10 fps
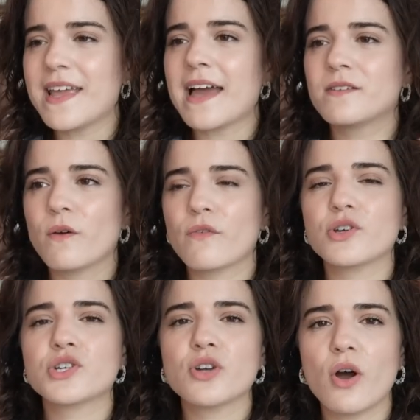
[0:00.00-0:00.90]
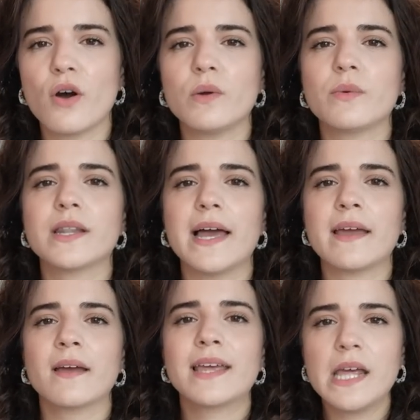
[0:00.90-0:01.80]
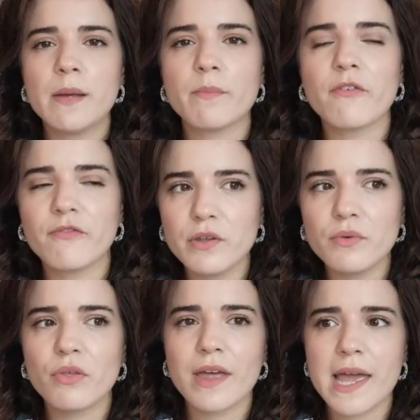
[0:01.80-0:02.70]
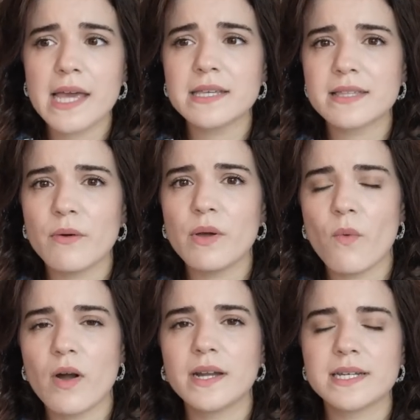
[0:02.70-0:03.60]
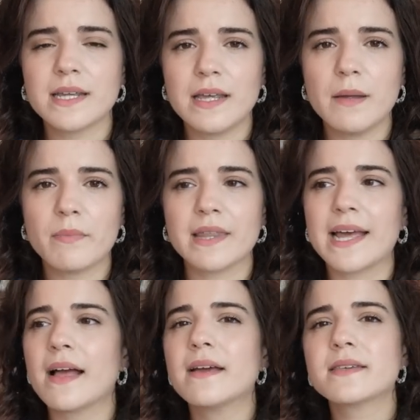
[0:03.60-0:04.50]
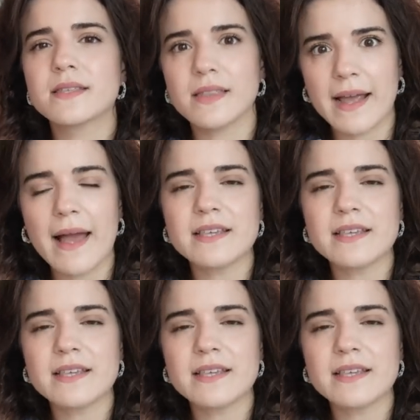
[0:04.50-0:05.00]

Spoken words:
the end of every show, we would, like, keep a few things that we wanted to keep and, like